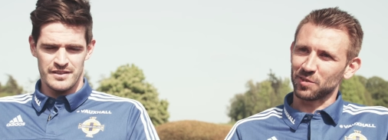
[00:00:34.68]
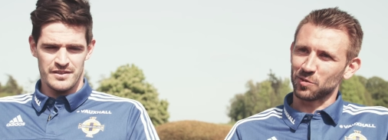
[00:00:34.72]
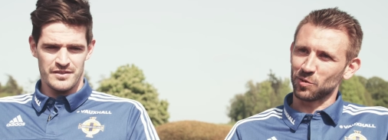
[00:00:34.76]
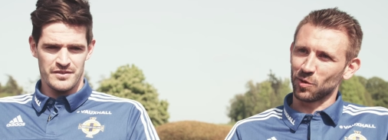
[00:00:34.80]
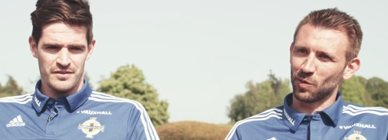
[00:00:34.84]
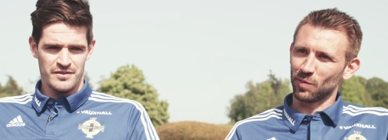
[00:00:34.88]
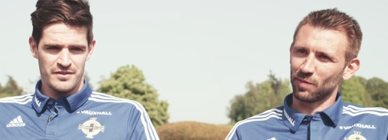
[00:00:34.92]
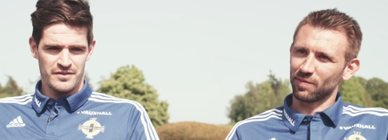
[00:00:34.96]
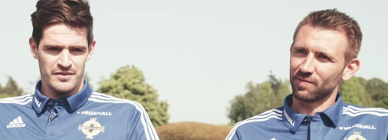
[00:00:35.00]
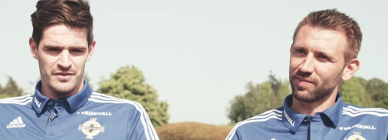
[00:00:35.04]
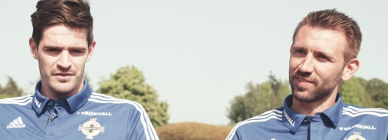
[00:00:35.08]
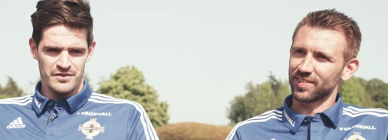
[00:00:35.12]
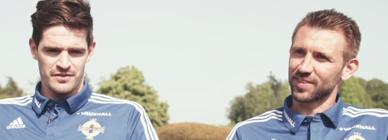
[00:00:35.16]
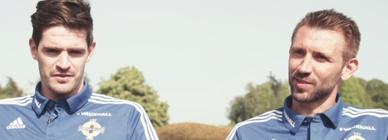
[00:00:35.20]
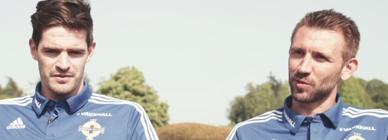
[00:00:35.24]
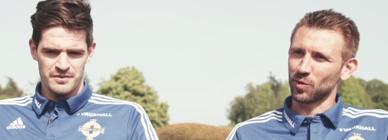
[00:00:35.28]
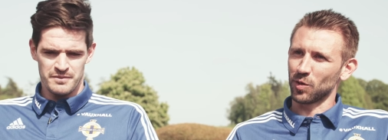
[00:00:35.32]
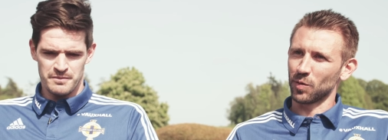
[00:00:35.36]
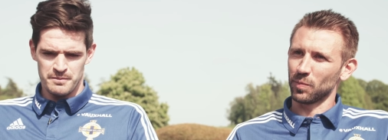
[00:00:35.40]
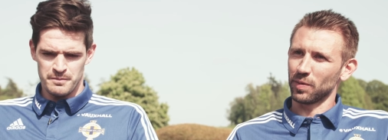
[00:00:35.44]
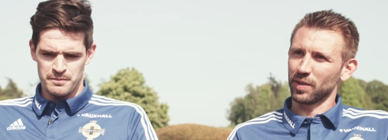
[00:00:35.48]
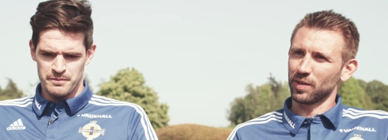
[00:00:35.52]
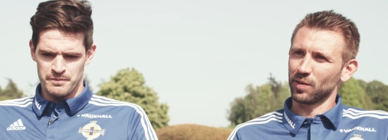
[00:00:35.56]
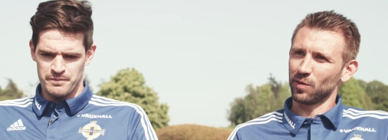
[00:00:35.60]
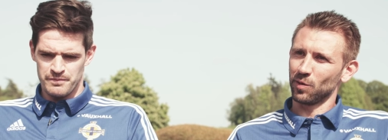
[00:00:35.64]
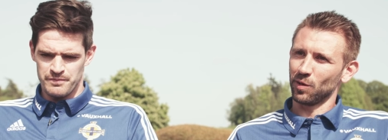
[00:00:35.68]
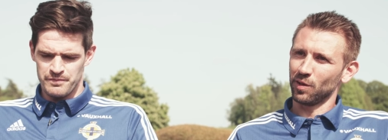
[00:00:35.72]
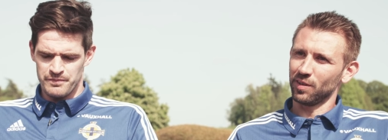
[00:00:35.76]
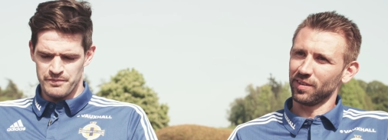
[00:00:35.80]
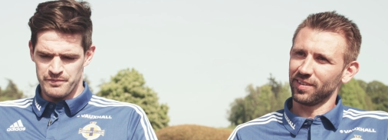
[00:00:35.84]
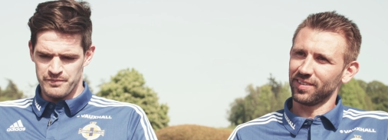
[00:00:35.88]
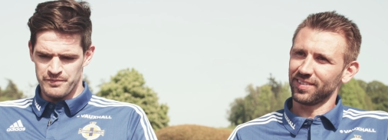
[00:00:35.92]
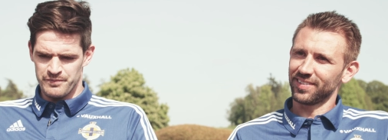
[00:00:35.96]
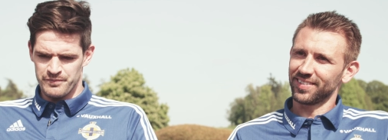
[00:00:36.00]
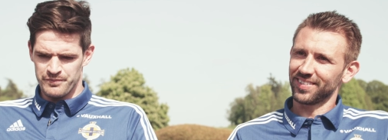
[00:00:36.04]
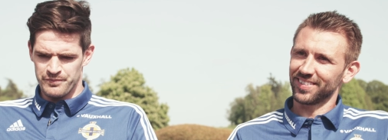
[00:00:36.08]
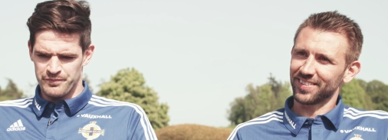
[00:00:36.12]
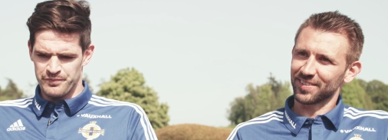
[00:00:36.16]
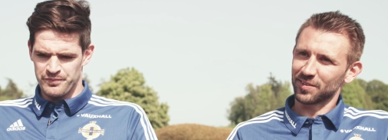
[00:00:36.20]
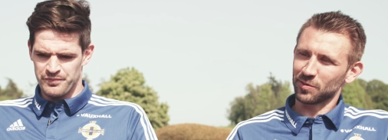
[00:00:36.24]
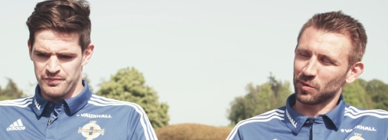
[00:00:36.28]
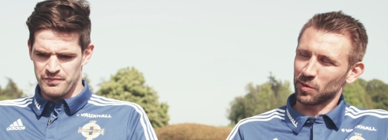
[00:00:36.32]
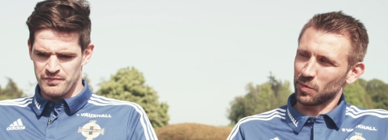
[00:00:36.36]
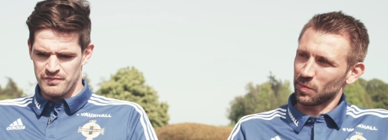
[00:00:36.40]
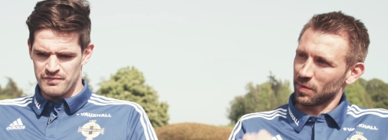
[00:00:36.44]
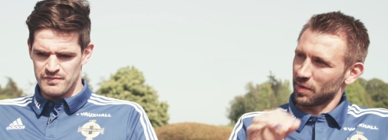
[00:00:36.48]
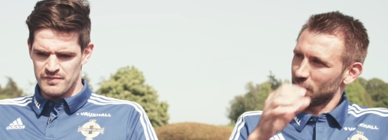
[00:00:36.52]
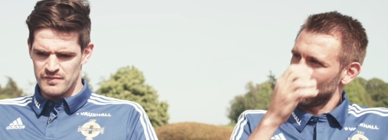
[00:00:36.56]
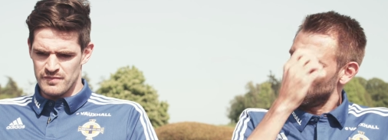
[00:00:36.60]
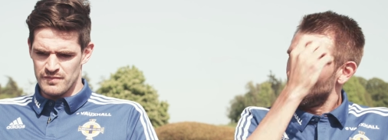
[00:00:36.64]
Speaker 1: it's gonna, it's gonna be hot. It's gonna
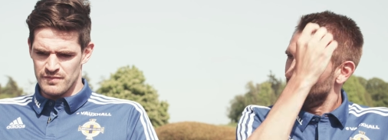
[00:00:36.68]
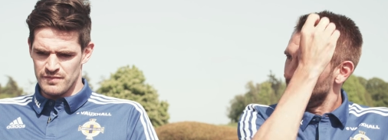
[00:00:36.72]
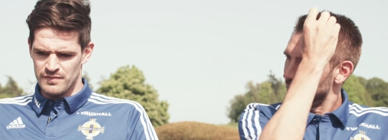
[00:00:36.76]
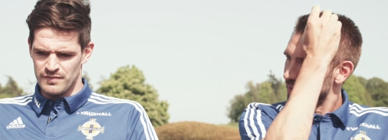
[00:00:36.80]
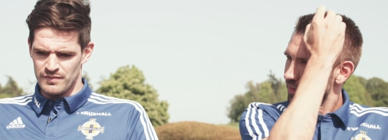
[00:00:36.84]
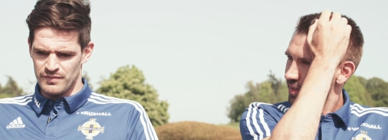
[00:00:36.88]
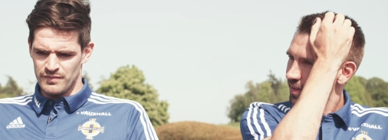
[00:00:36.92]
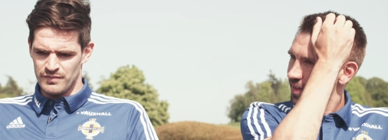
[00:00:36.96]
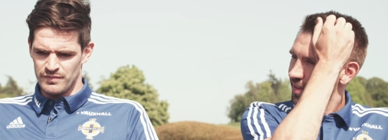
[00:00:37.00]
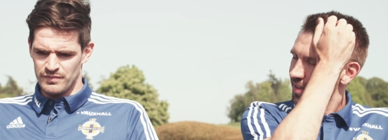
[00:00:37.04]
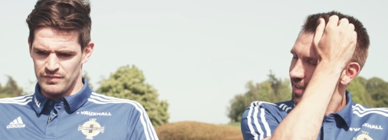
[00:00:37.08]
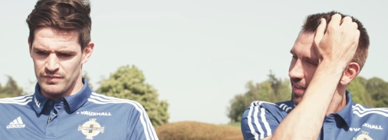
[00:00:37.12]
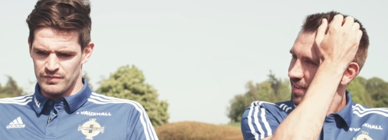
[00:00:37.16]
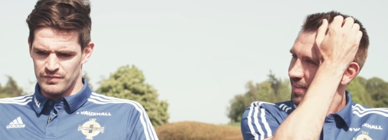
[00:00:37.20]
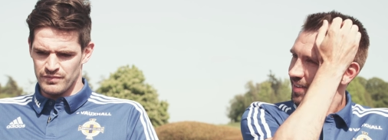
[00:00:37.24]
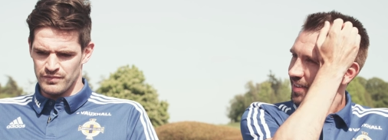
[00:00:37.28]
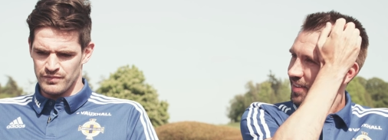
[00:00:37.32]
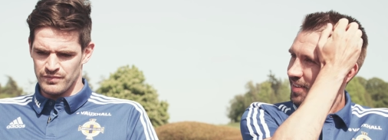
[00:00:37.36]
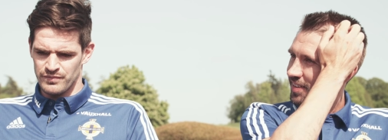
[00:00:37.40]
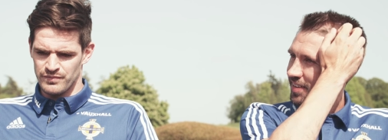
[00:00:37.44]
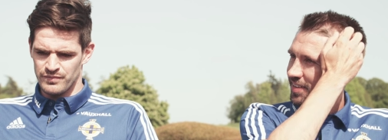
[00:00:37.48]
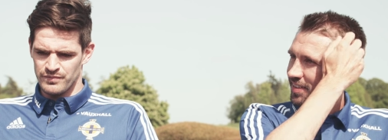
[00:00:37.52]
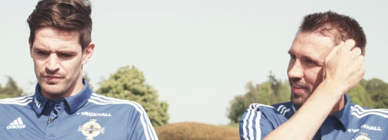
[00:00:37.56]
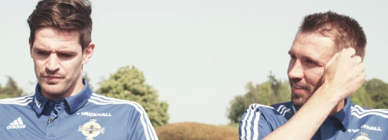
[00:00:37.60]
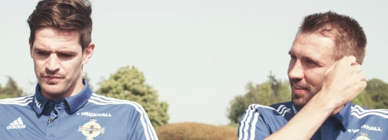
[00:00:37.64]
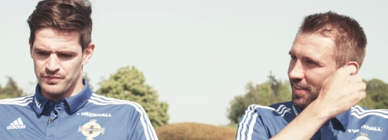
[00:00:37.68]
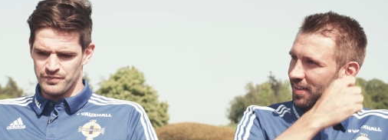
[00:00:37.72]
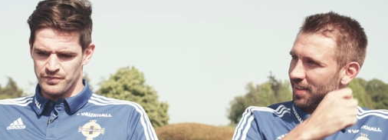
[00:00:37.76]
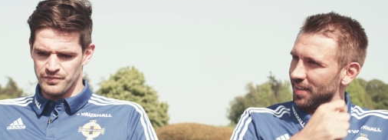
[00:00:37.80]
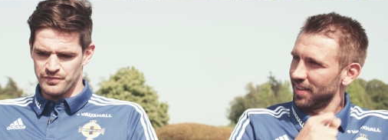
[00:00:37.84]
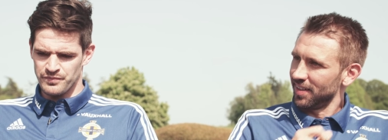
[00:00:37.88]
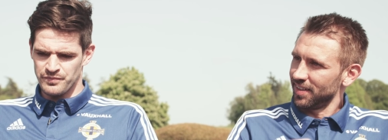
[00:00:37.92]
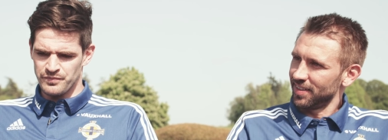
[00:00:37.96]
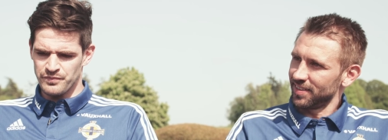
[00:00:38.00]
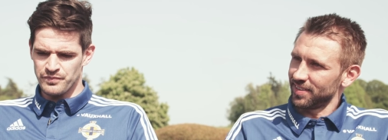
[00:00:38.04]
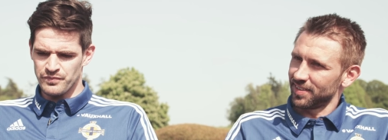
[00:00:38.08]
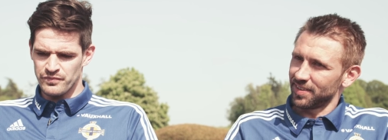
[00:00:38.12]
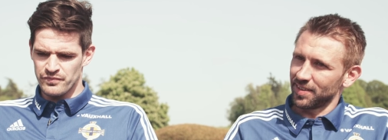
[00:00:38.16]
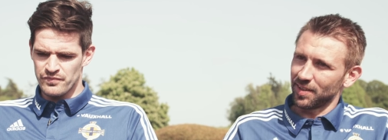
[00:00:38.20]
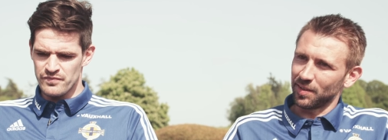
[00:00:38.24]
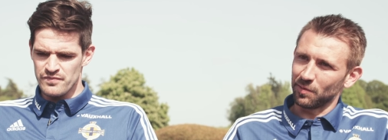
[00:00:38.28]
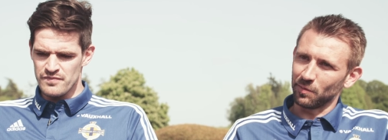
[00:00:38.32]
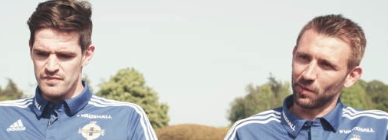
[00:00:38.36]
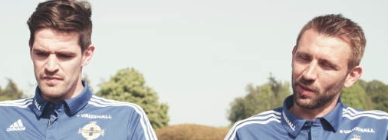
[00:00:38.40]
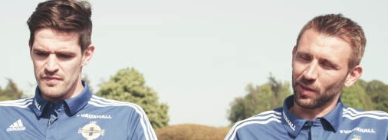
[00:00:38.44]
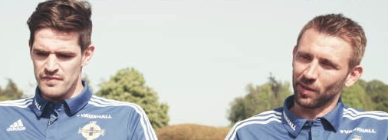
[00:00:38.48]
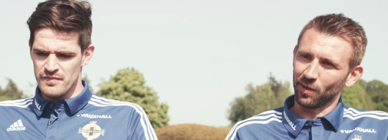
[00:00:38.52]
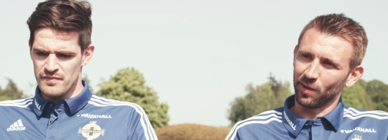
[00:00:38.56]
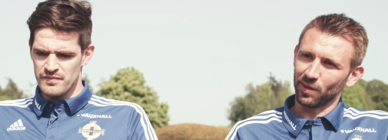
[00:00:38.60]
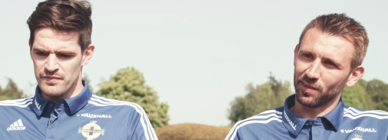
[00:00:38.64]
be hot out there, and uh, we
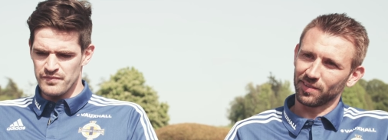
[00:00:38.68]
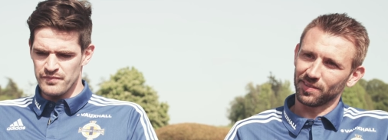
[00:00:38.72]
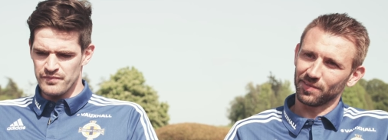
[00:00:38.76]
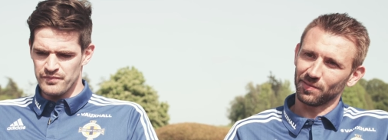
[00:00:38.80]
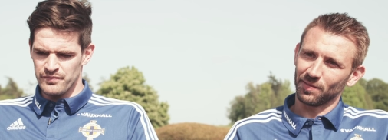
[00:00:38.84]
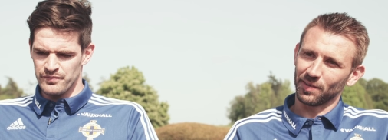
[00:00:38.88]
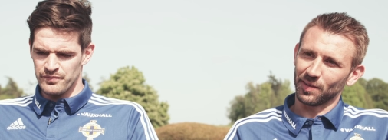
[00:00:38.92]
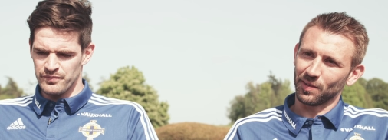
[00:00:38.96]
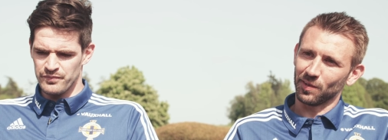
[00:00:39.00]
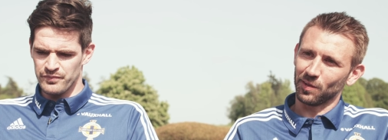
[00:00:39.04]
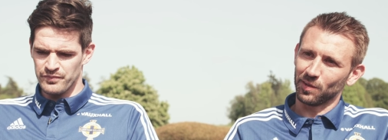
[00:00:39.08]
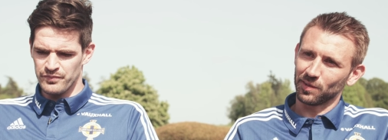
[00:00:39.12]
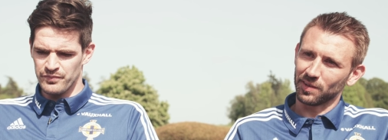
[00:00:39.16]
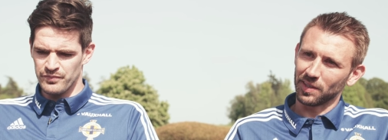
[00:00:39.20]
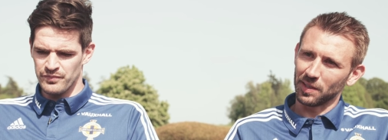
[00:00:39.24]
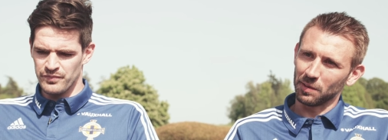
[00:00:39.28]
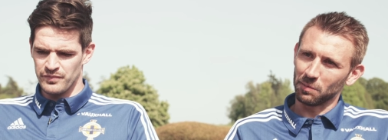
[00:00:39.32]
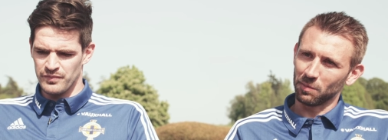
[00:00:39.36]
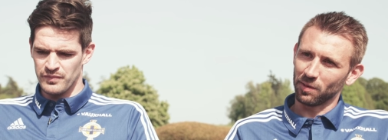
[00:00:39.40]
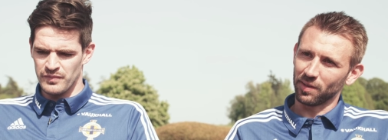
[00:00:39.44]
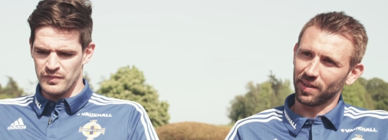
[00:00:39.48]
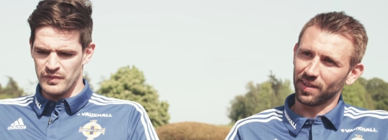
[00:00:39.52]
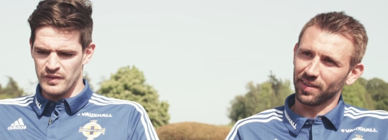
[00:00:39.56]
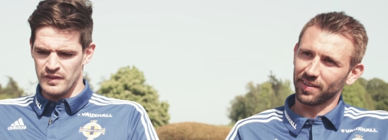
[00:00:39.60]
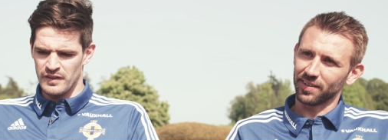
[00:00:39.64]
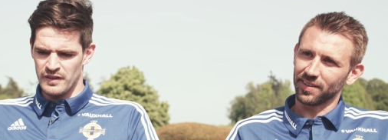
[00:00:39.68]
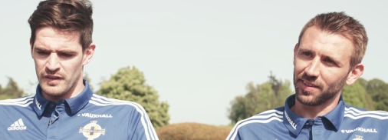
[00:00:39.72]
got, we got to deal with that.